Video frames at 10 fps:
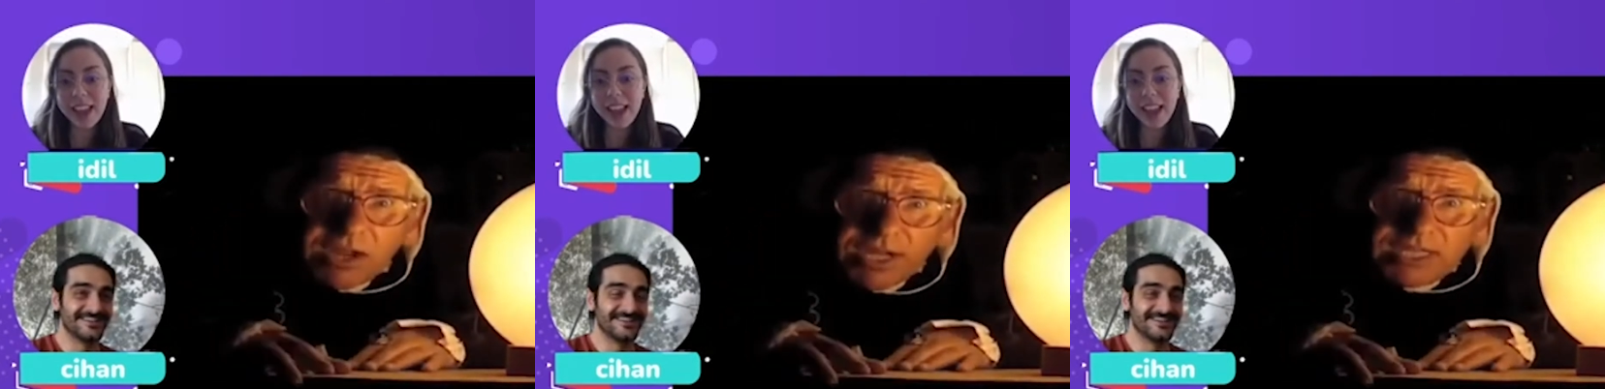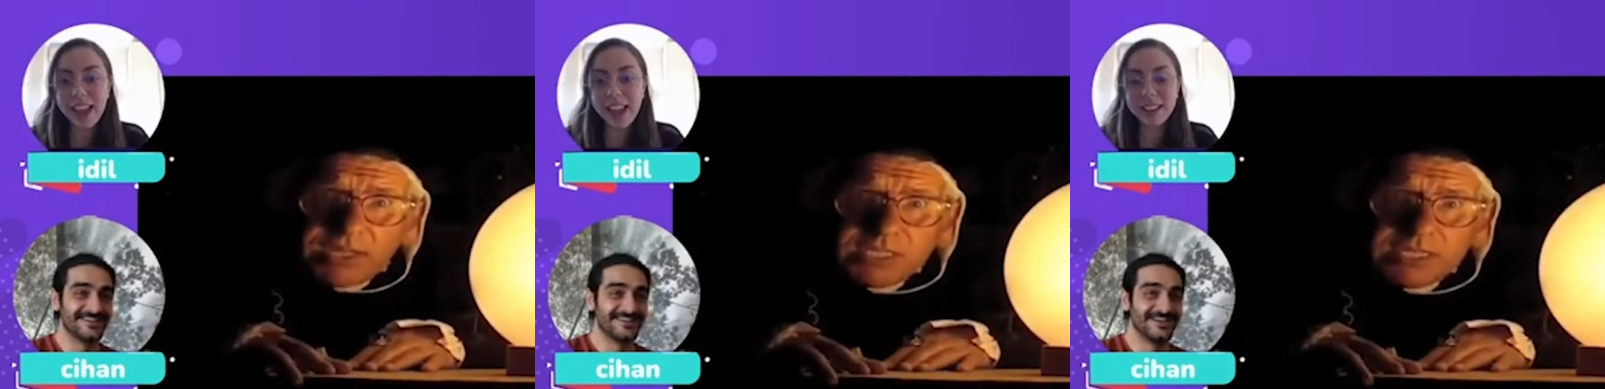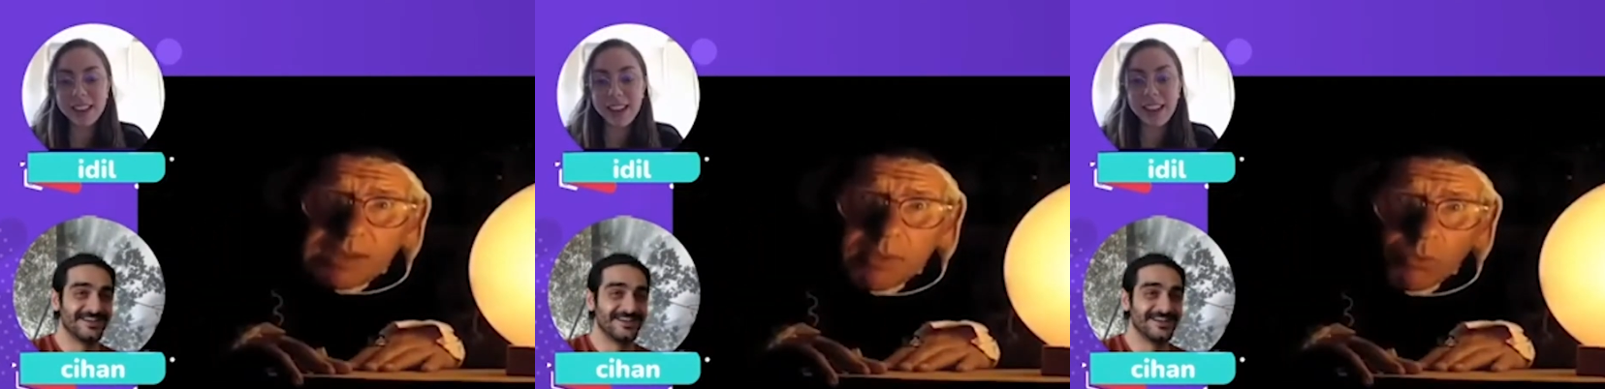
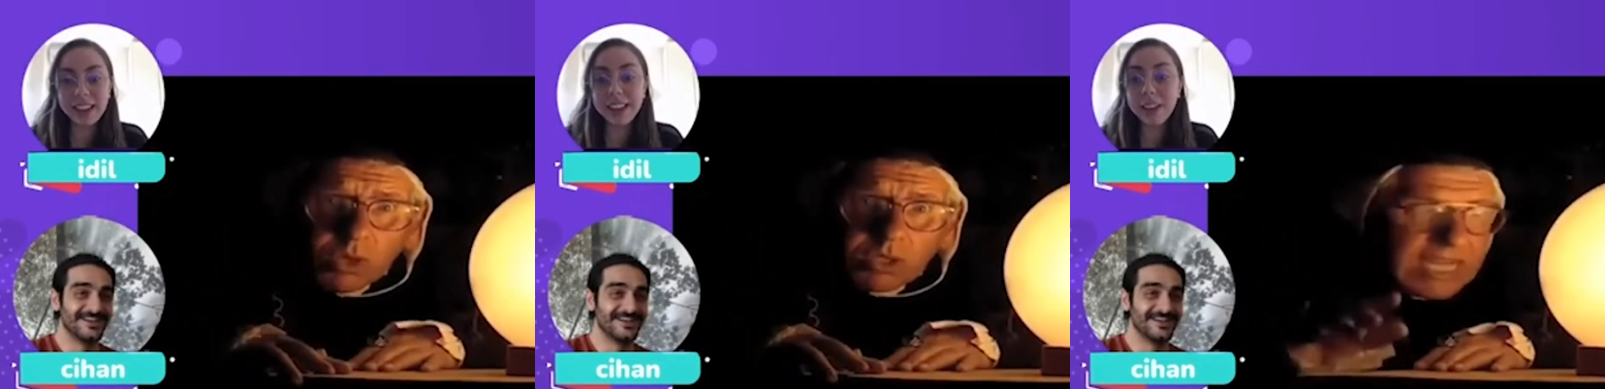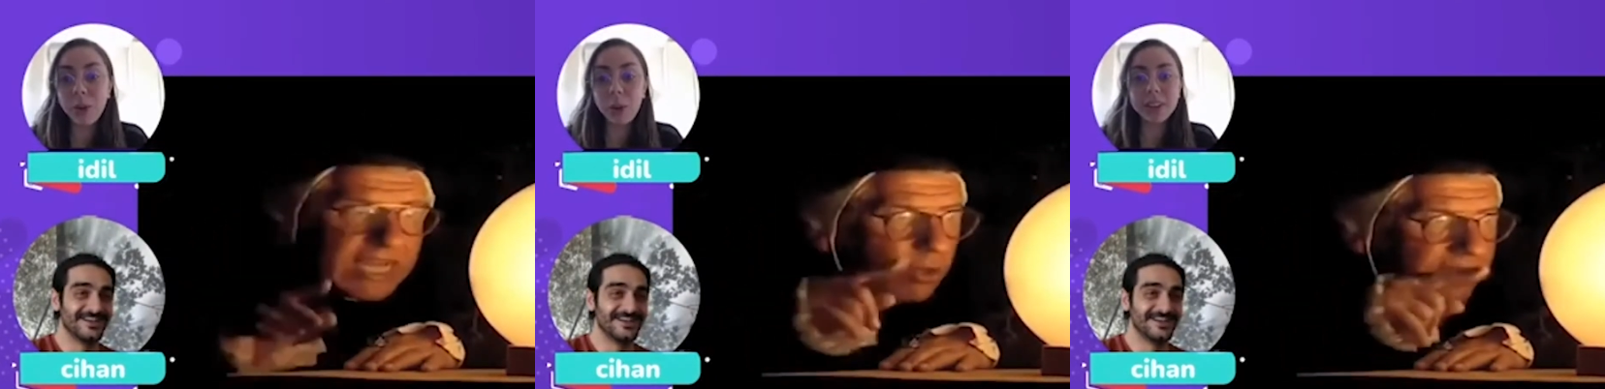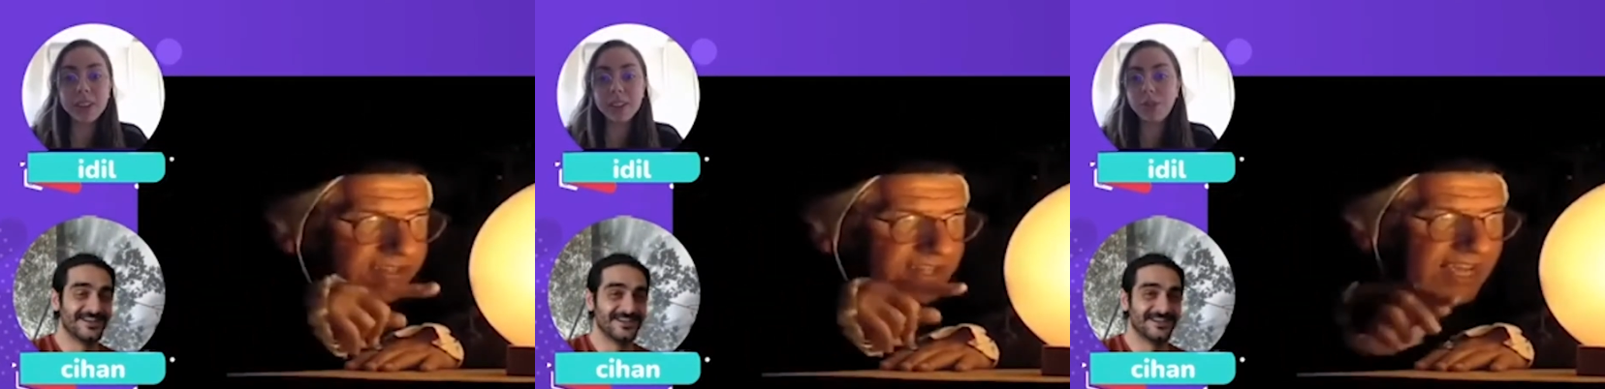Speaker 1: and uh, he called
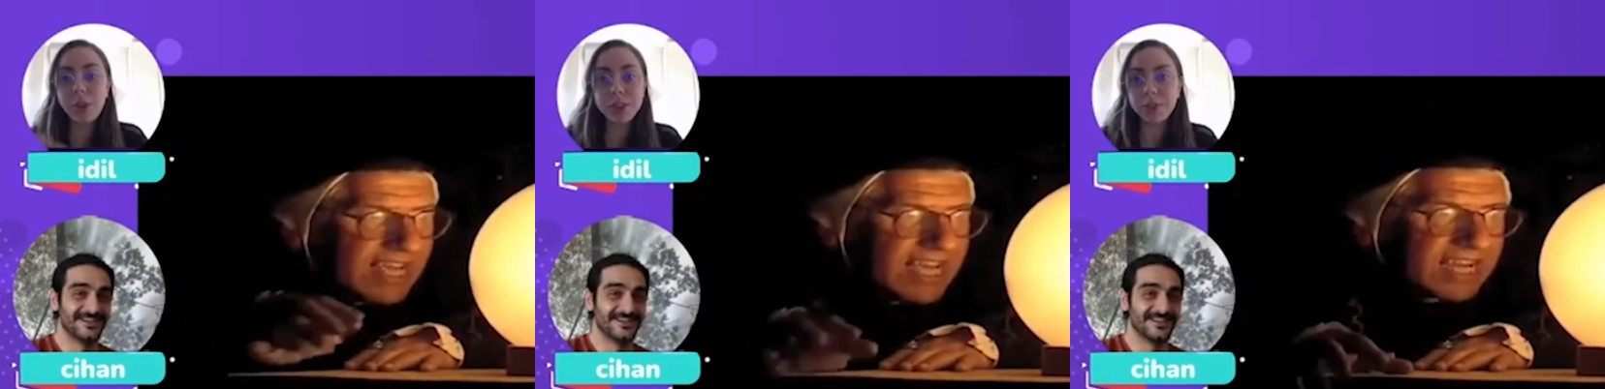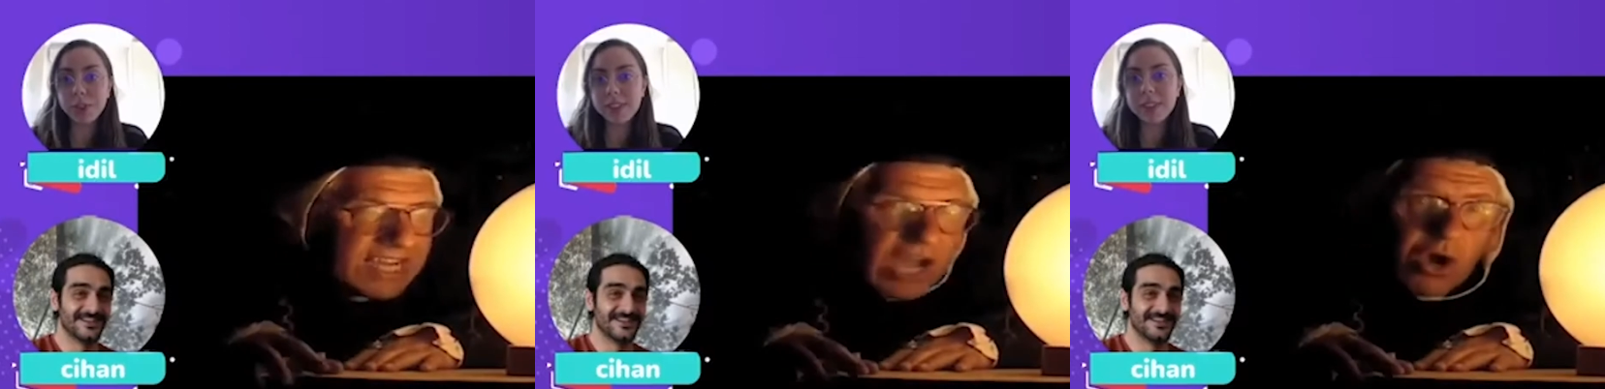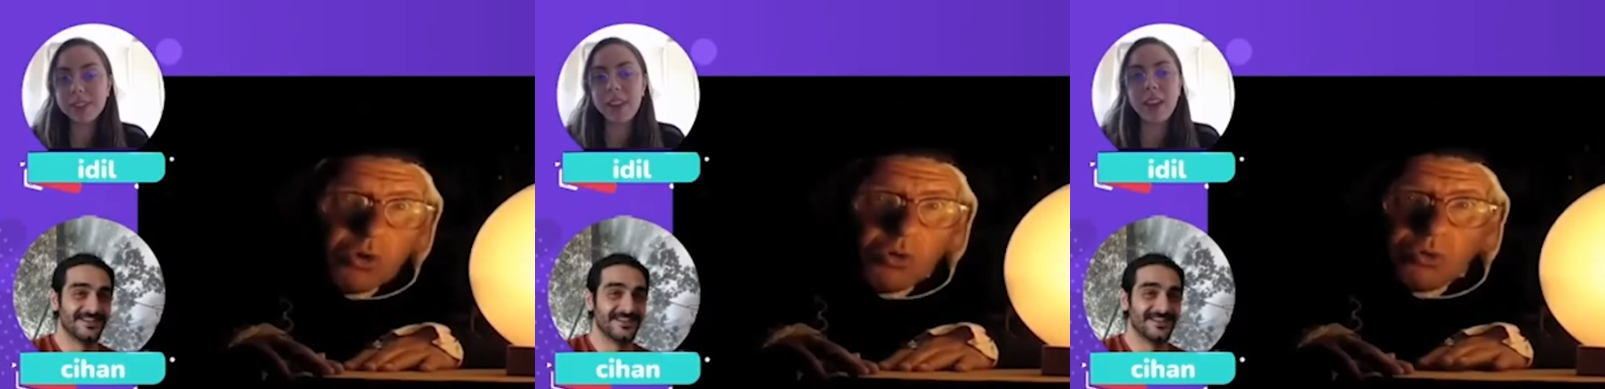it phosphorus